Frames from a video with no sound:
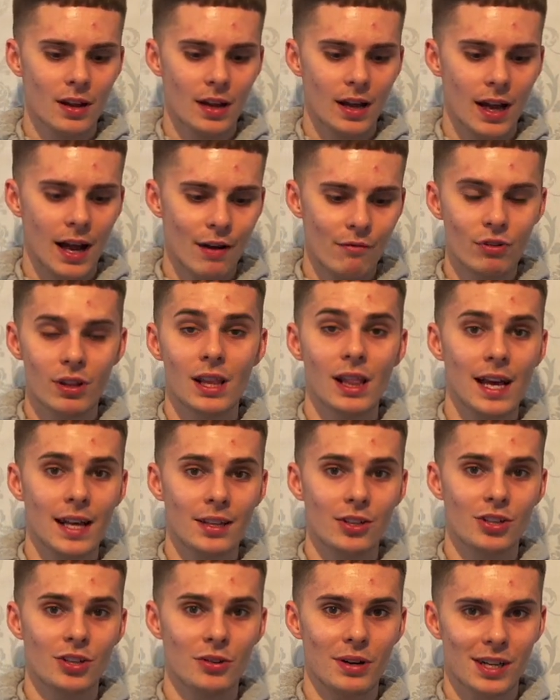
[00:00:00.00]
I really like the
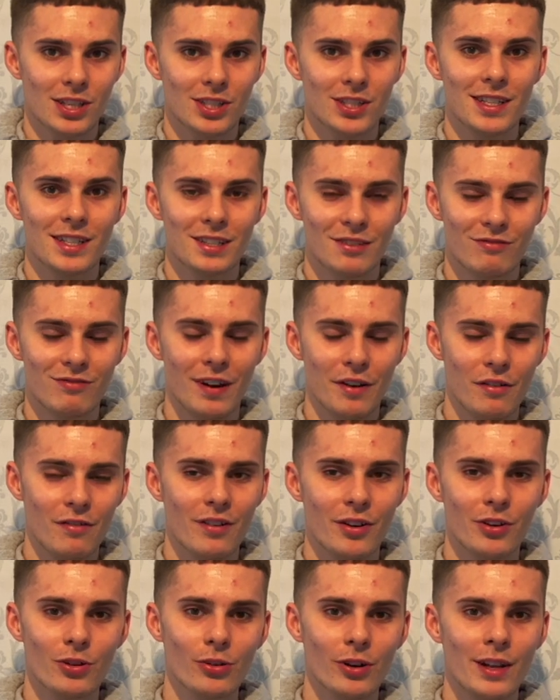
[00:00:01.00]
shoe, actually. It's very,
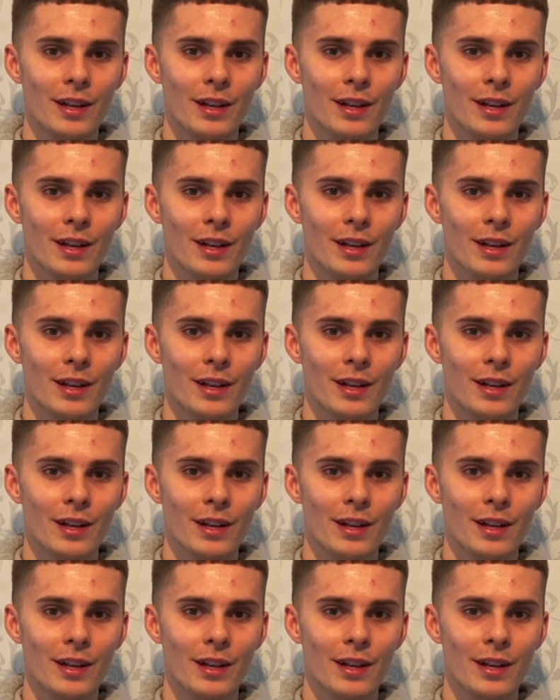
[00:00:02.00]
very good.